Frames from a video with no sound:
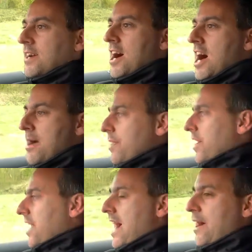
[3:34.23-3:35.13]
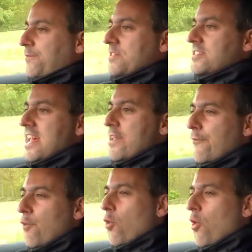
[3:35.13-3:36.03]
And I have to say,
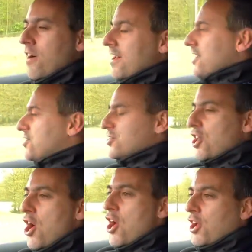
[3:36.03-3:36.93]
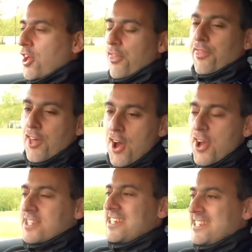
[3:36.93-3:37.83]
for circa
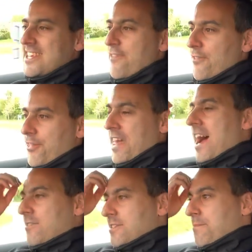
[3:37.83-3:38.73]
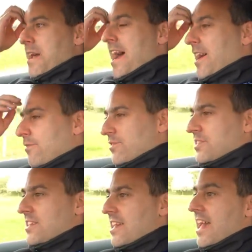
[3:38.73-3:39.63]

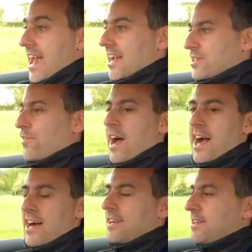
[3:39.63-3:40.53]
£37,000 ex-VAT,